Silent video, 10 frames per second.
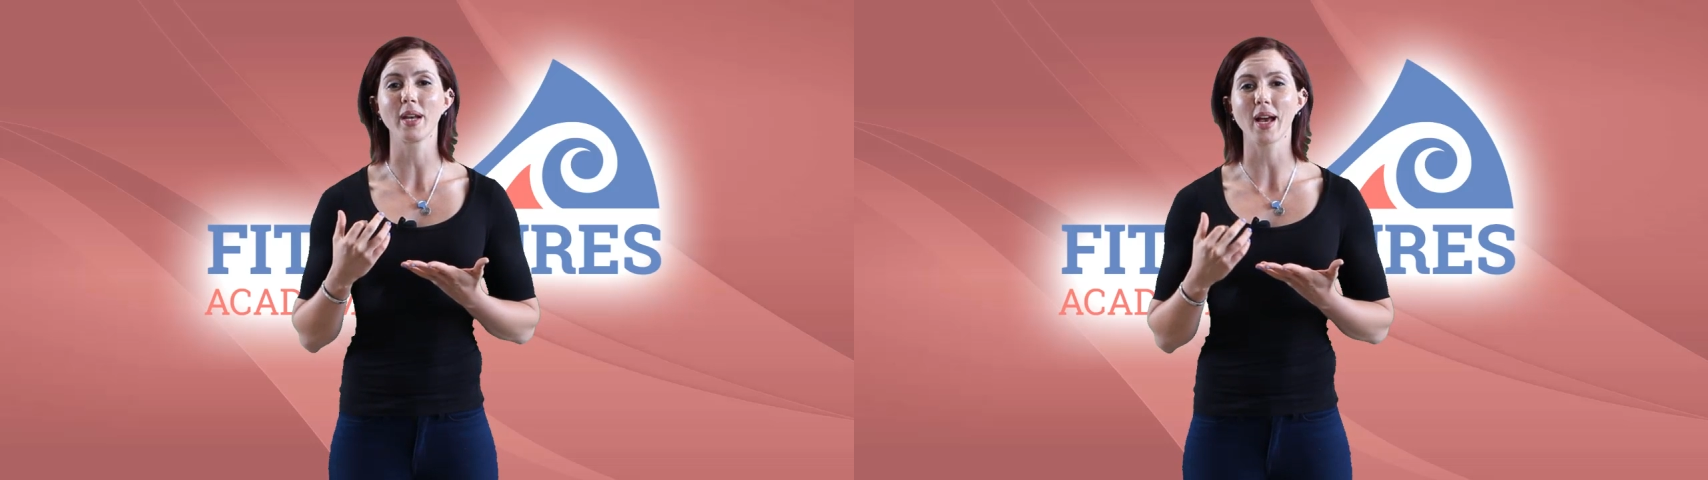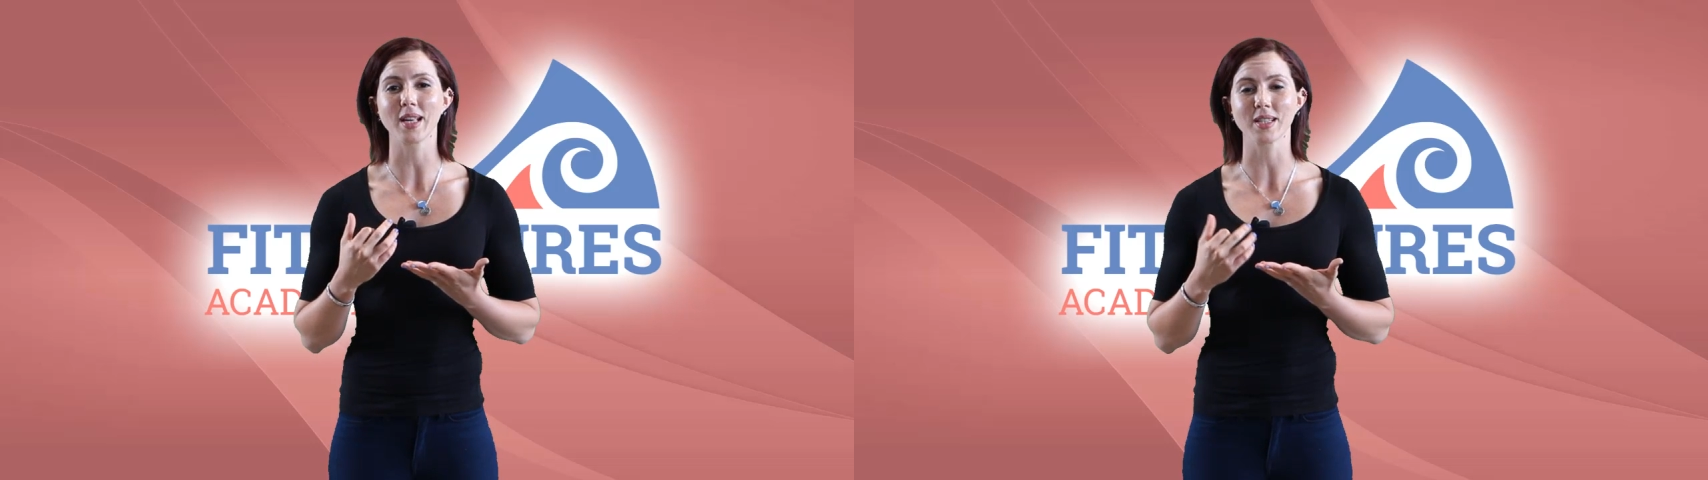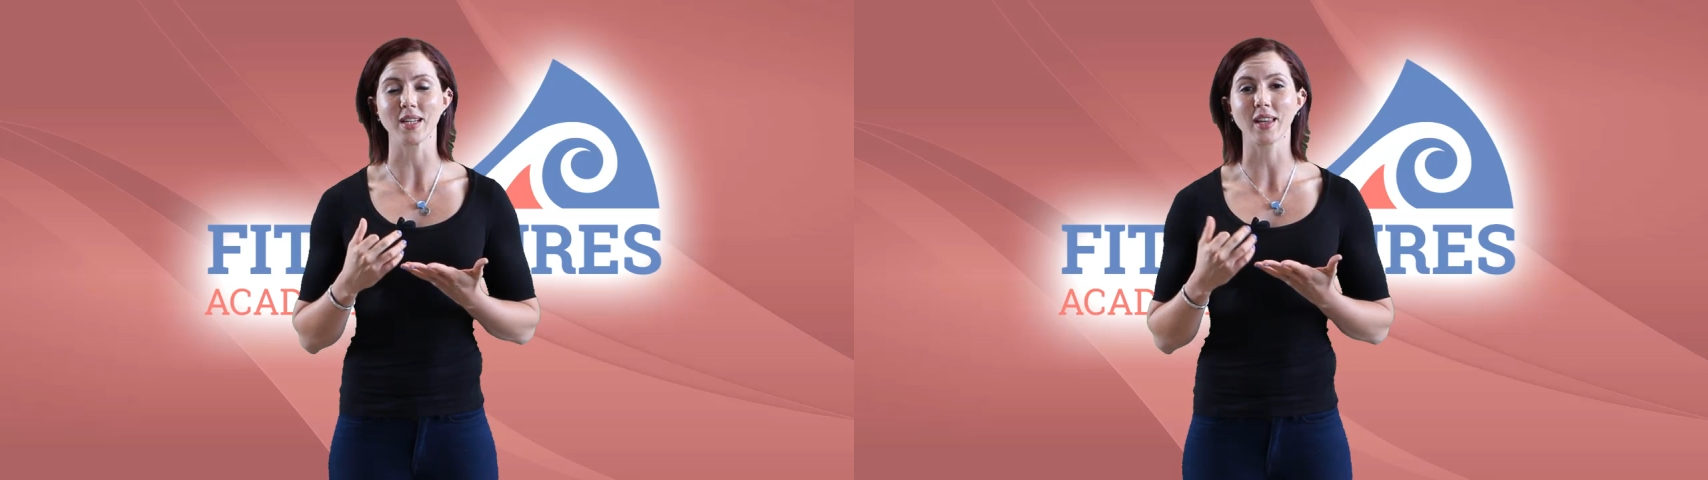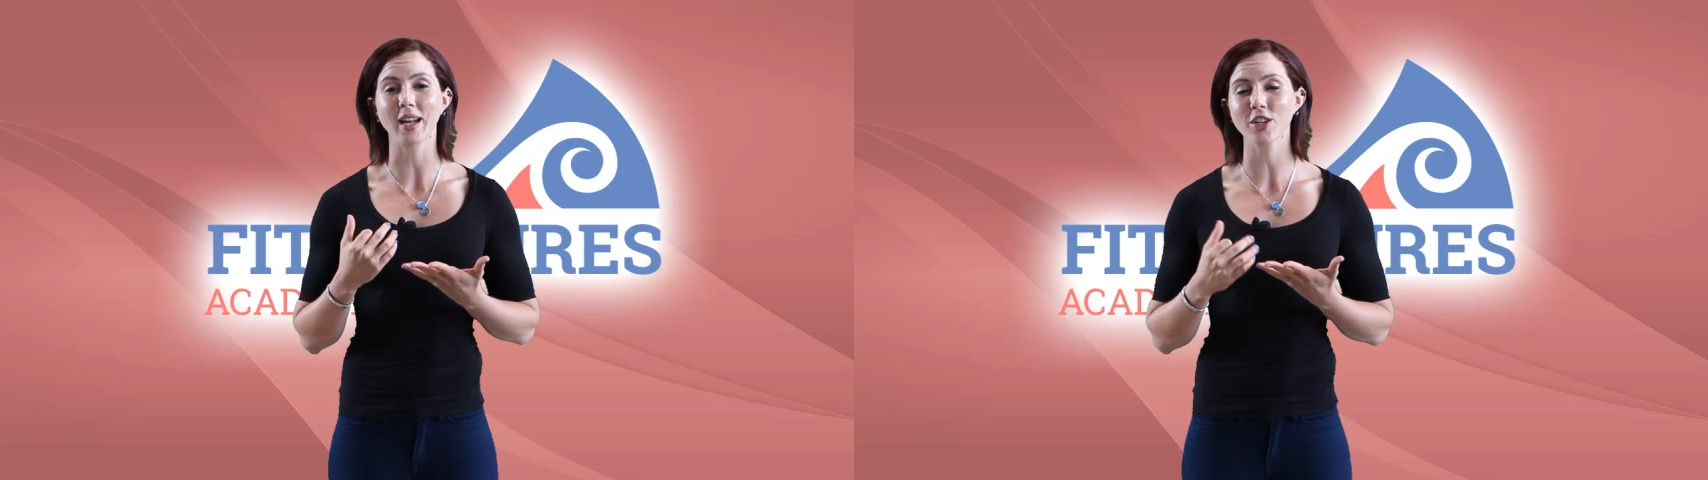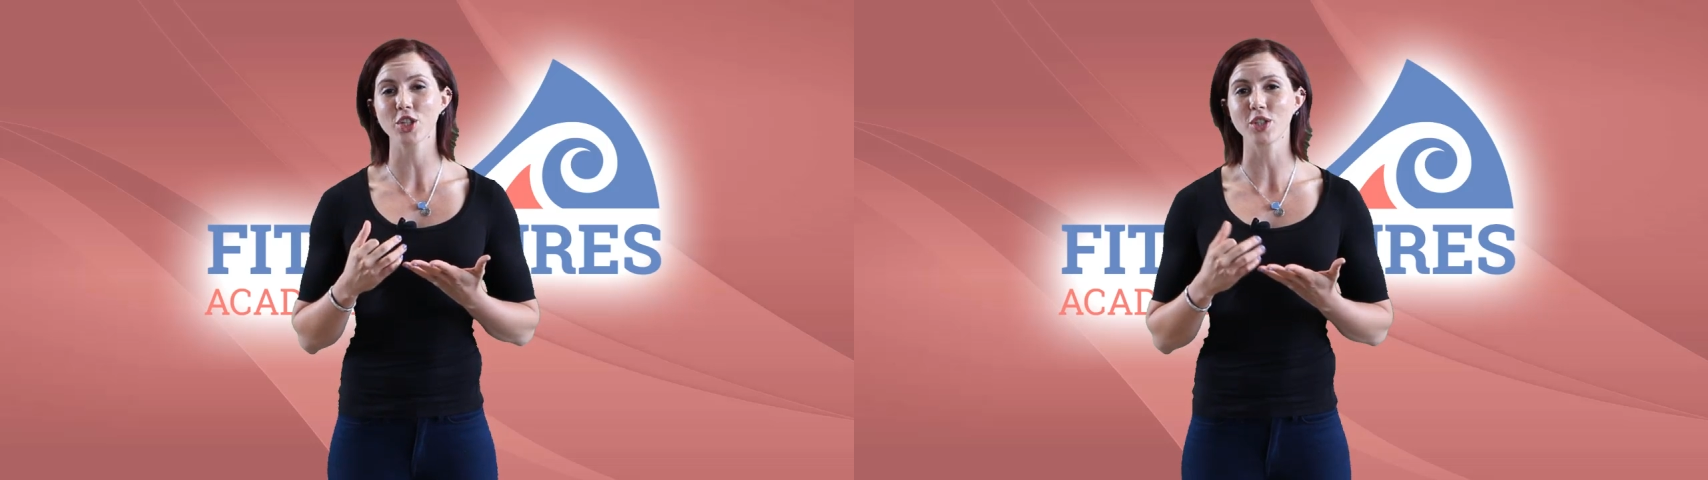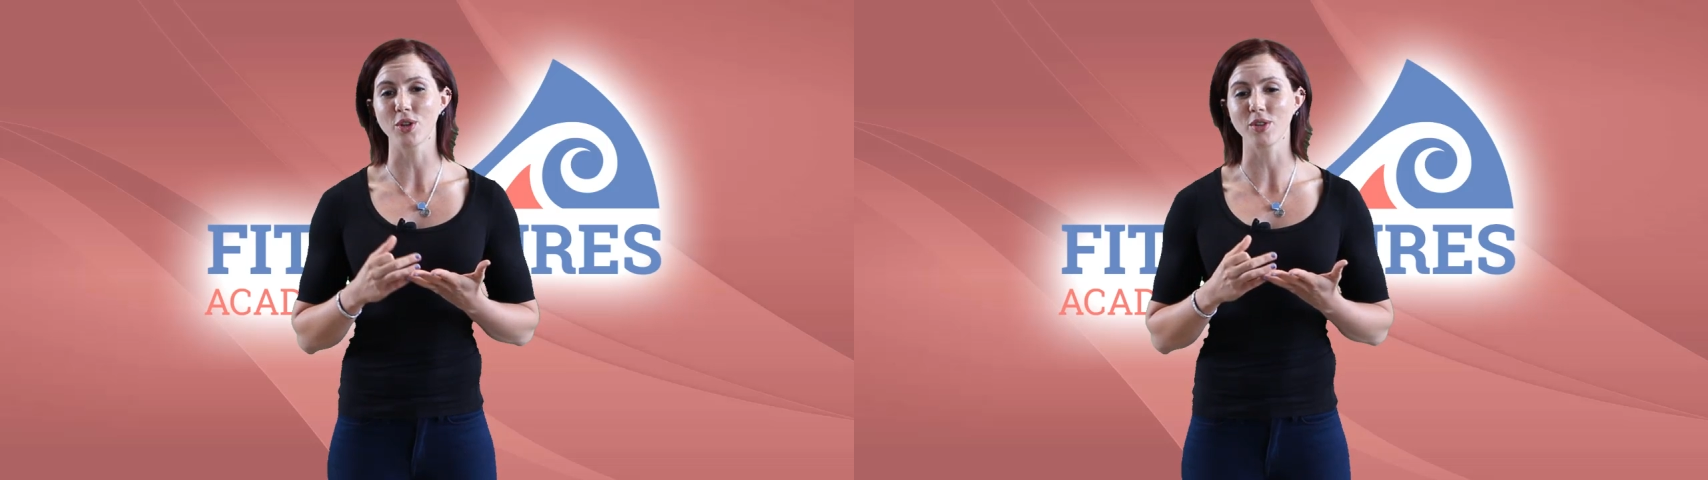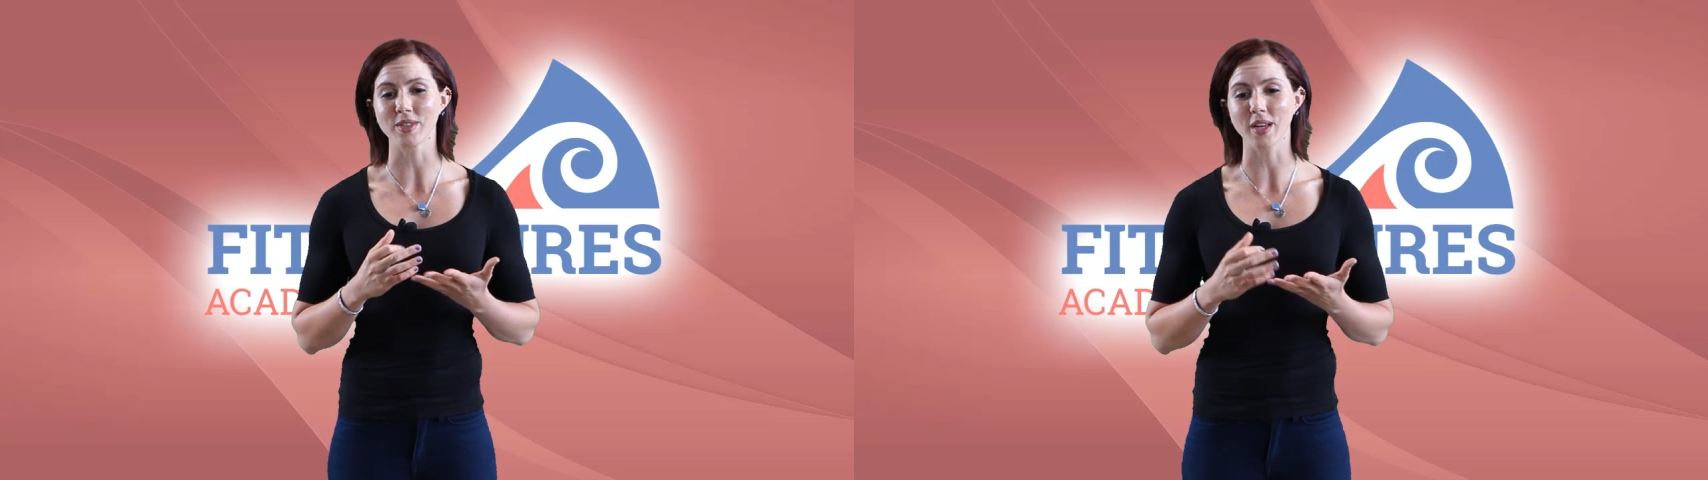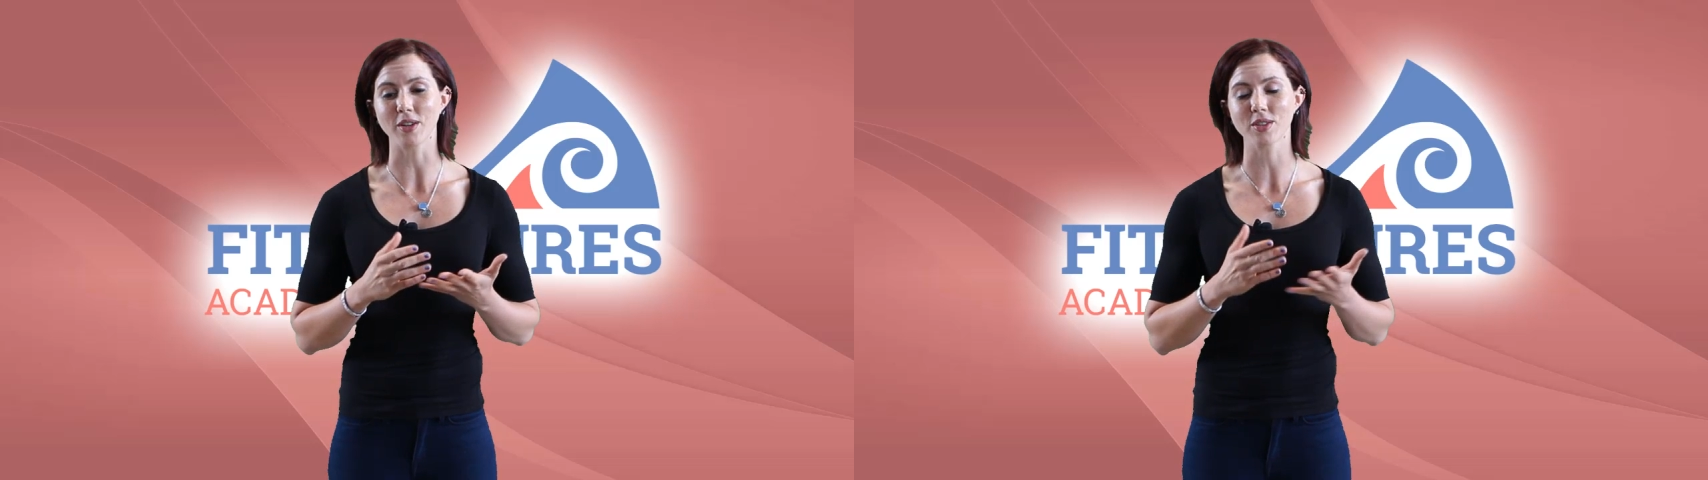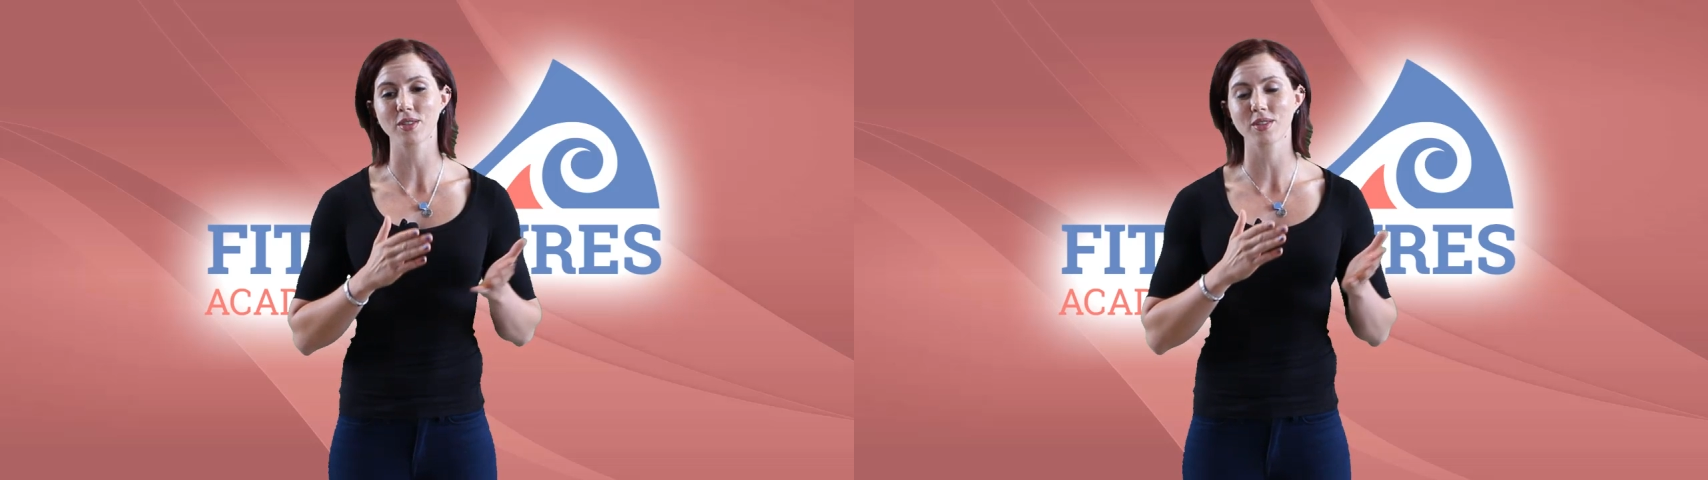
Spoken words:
nasty that actually turns out